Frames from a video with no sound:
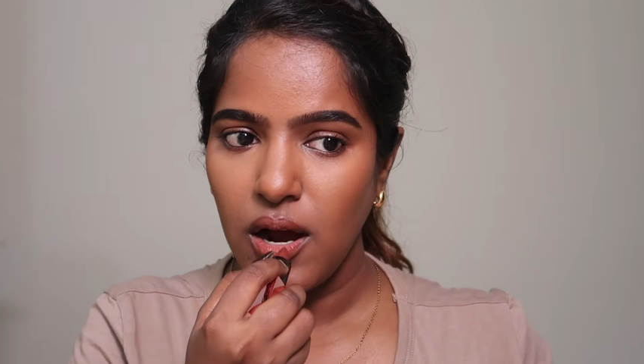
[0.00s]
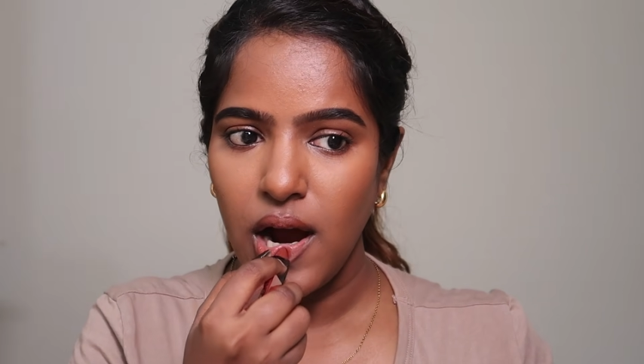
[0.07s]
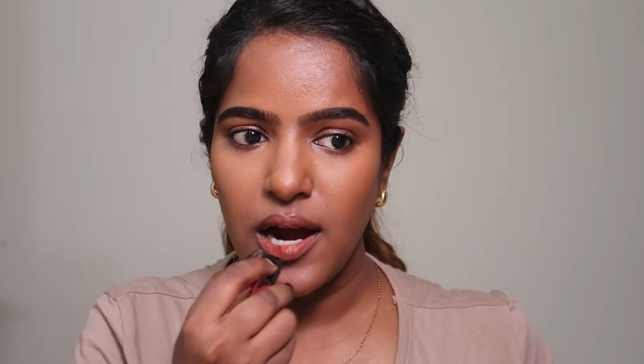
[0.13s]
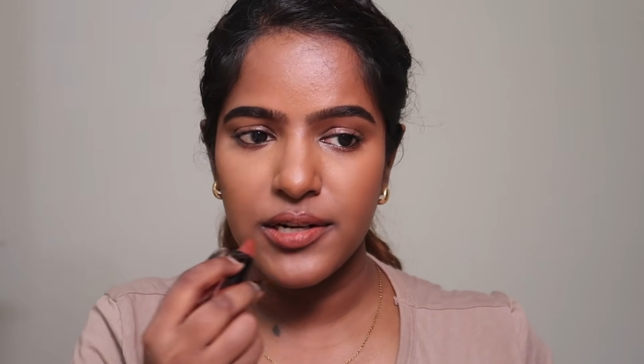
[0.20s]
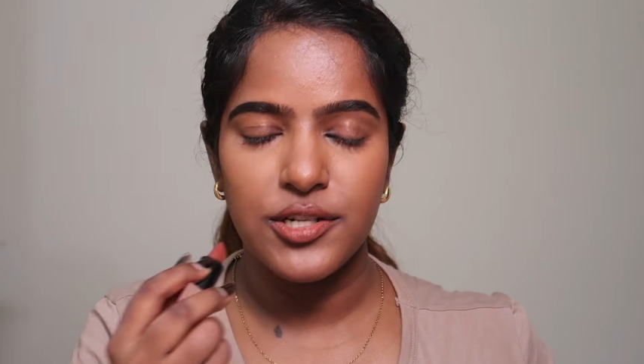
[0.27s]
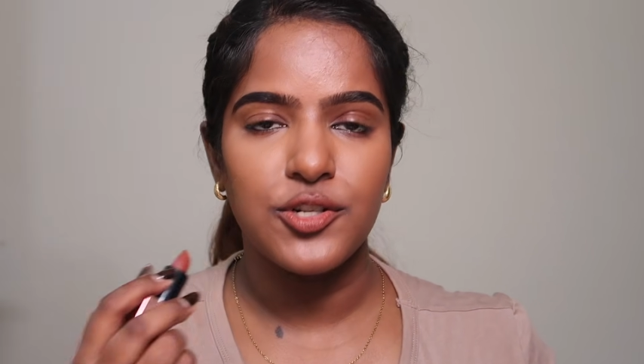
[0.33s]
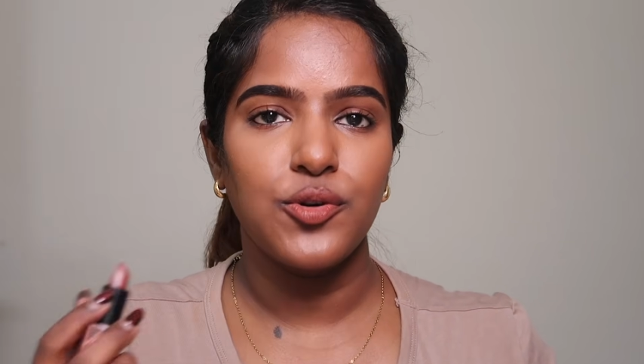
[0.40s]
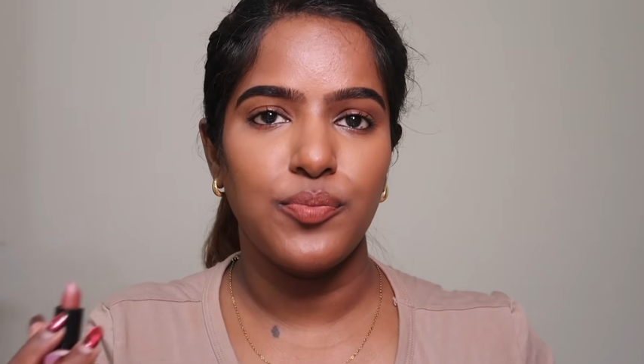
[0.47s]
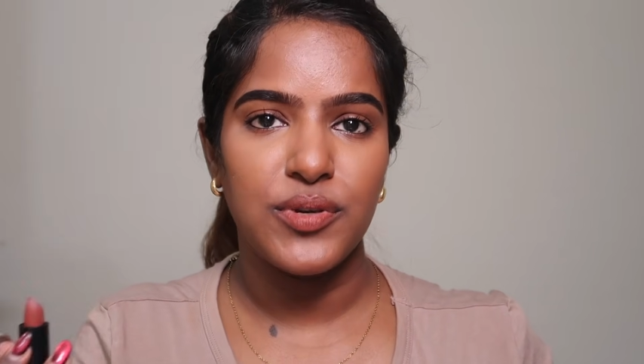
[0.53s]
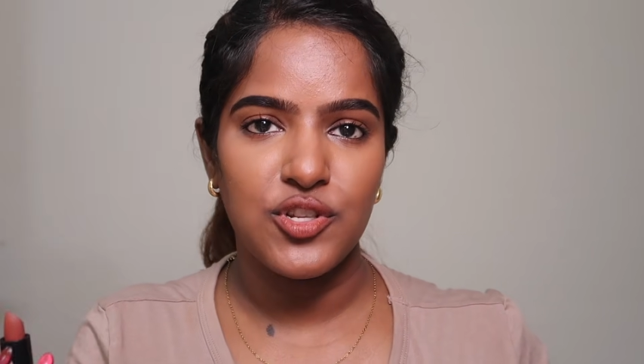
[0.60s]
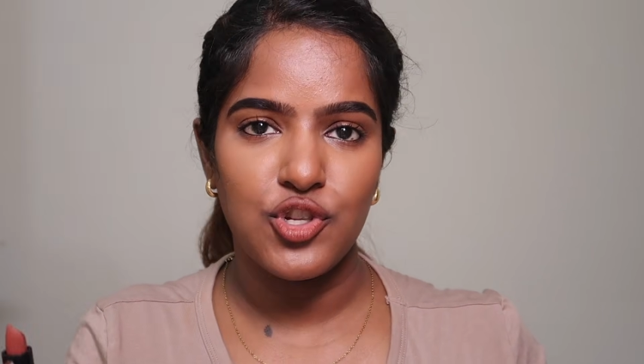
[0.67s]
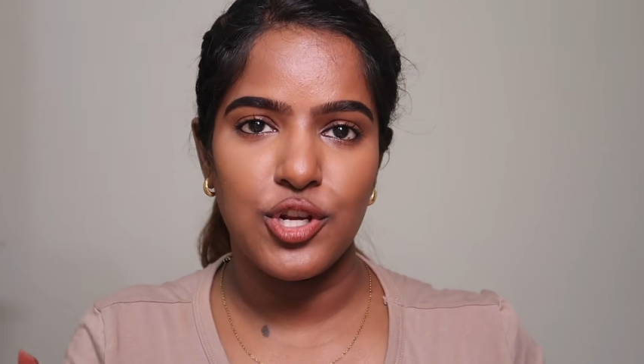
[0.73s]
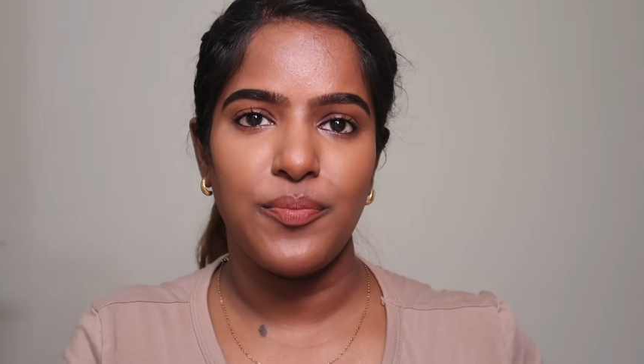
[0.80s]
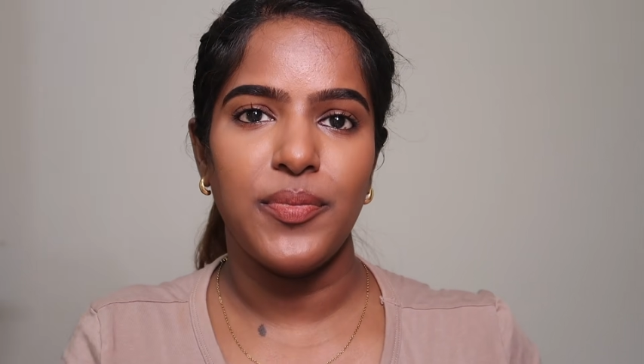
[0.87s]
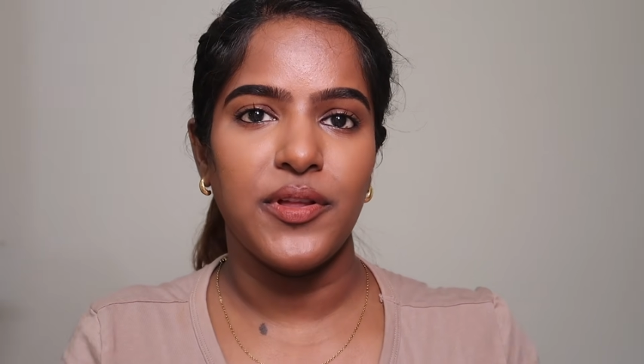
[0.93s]
100 rupees
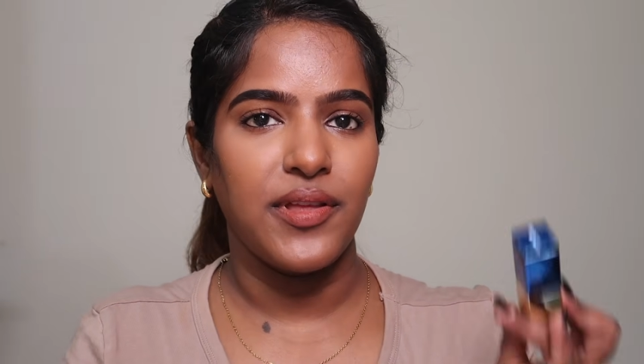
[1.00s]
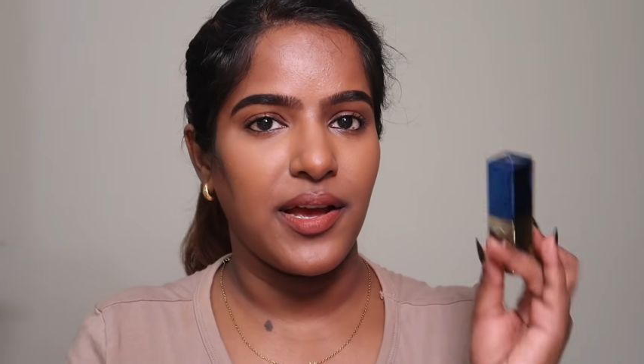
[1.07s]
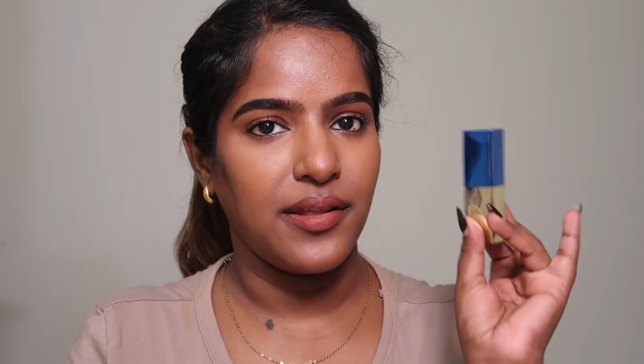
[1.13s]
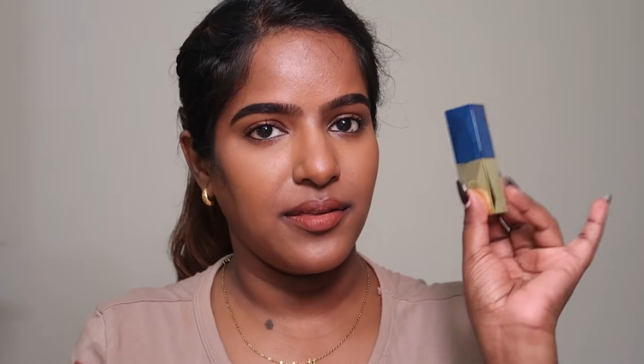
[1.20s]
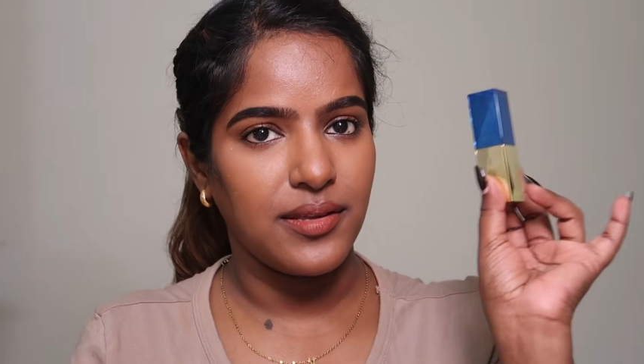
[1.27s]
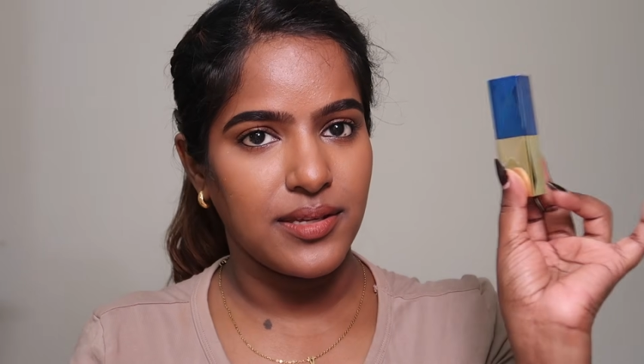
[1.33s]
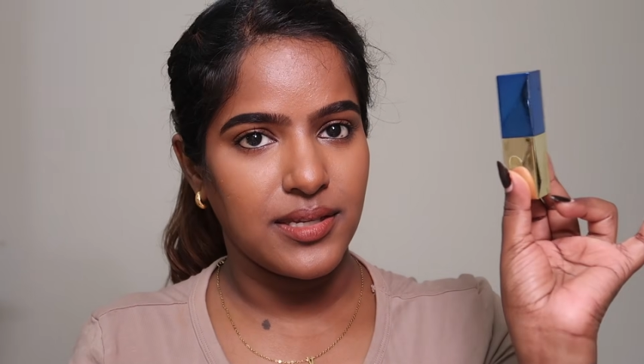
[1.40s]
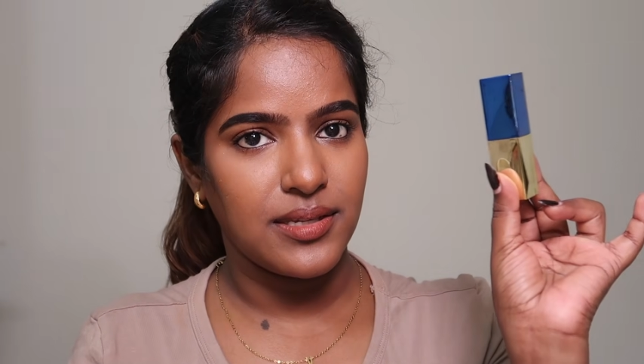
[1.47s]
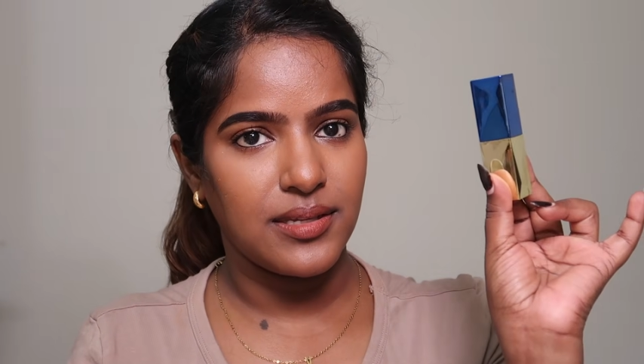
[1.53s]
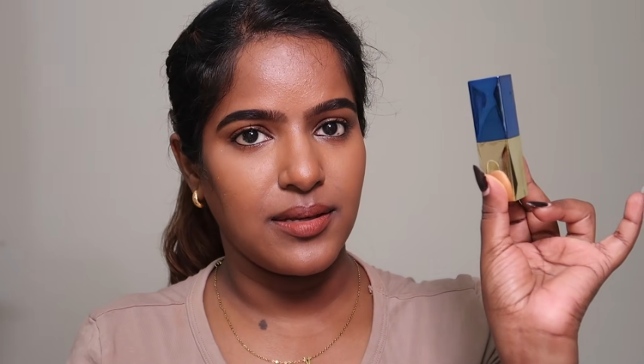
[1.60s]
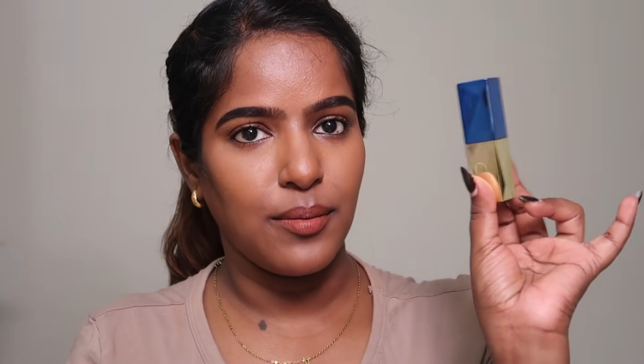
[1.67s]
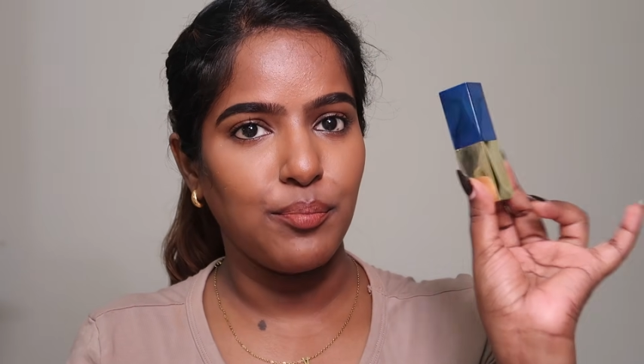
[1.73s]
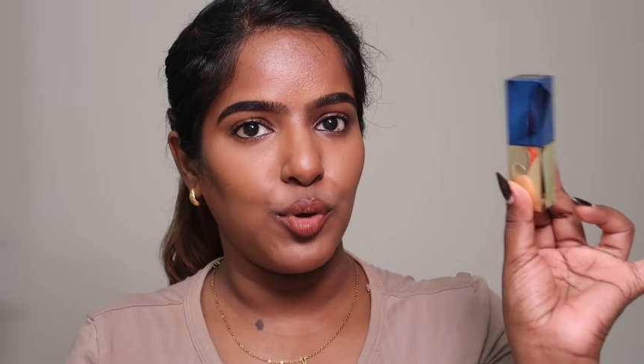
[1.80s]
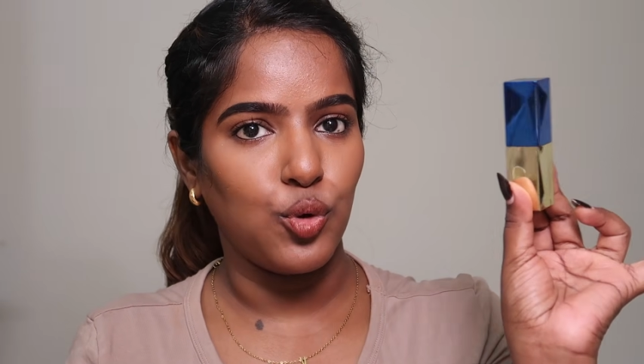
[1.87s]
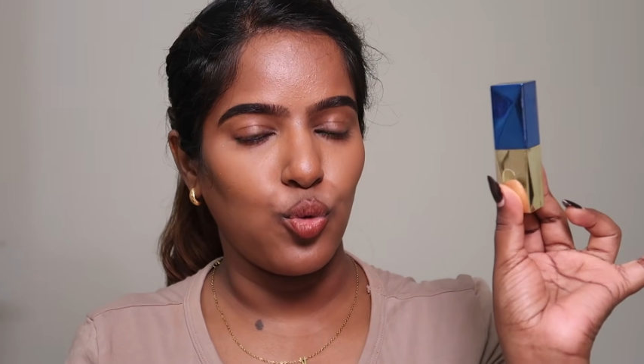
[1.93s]
cheaper than this
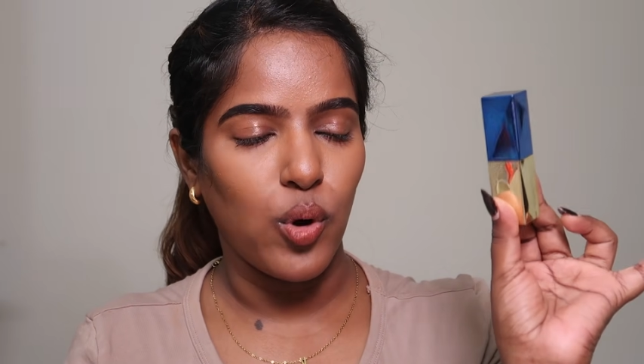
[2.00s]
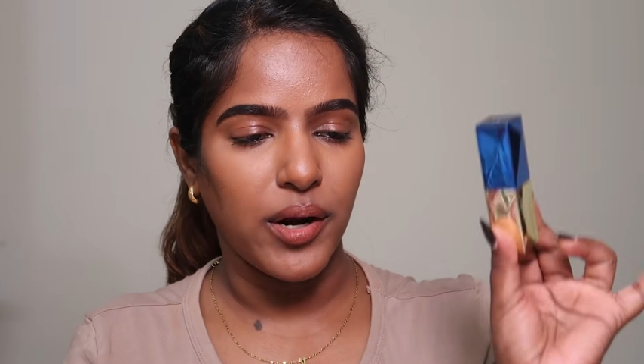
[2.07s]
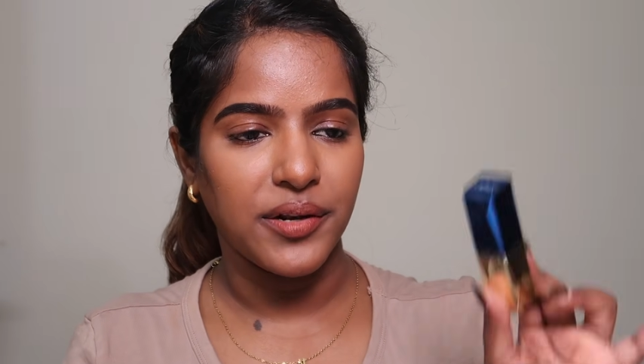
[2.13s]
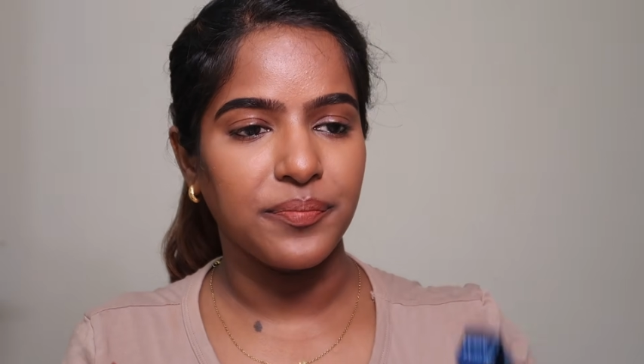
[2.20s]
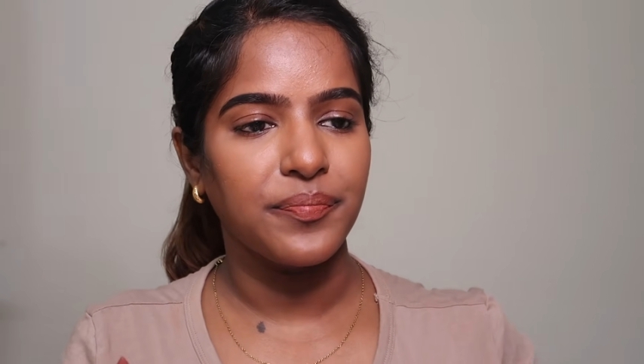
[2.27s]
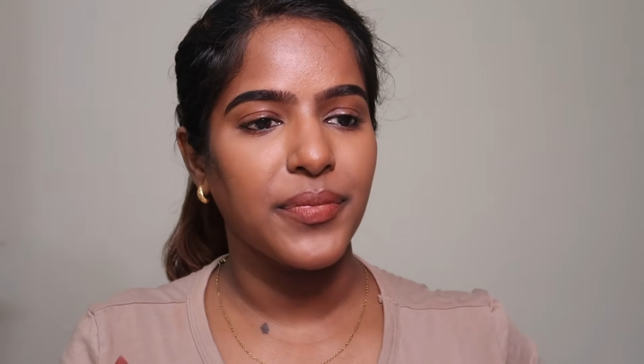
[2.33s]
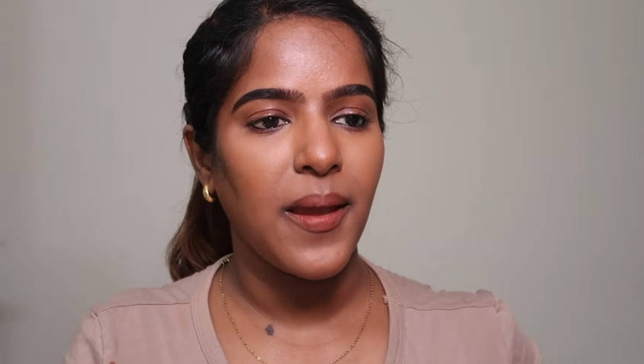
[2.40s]
blue one,